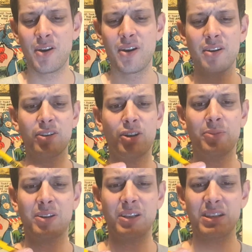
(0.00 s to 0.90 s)

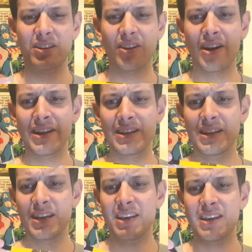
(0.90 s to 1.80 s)
ergonomically designed.
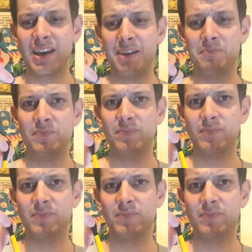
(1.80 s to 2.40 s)
You